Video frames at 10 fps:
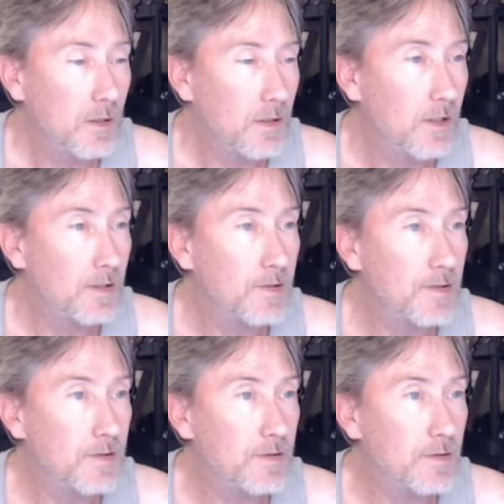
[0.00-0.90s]
Let's
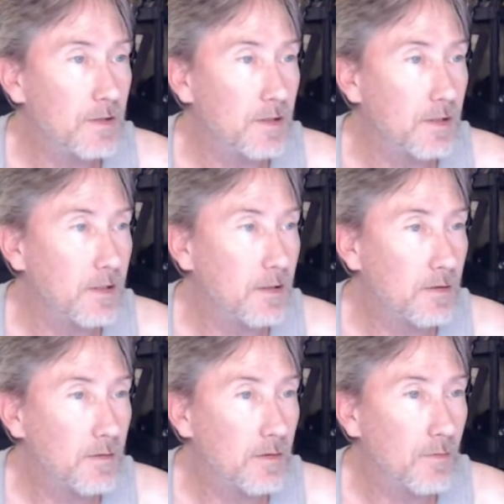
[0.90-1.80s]
see,
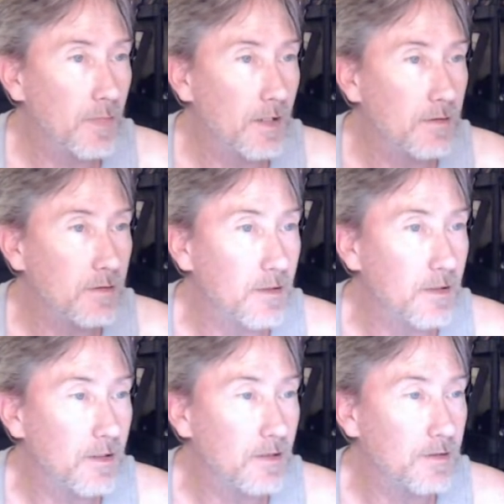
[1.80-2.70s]
I'll go back to
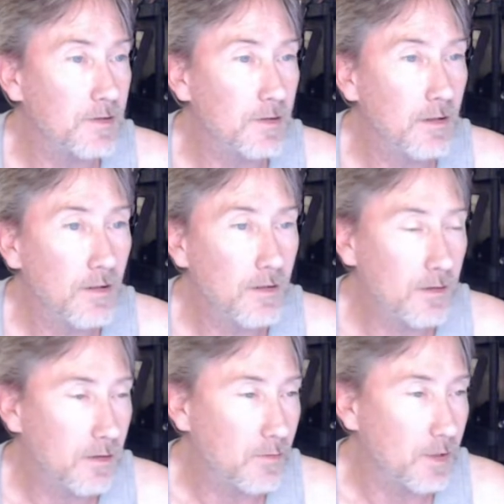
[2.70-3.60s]
that.
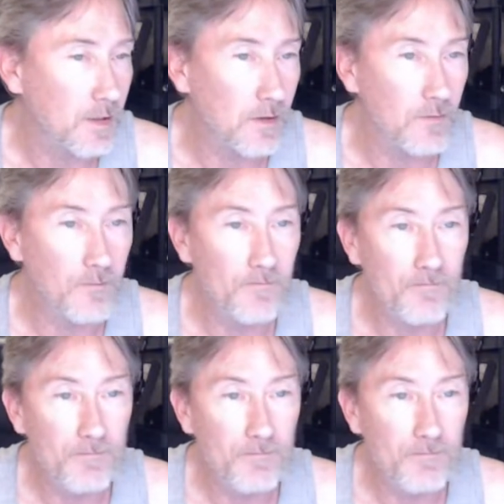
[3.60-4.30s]
There we go.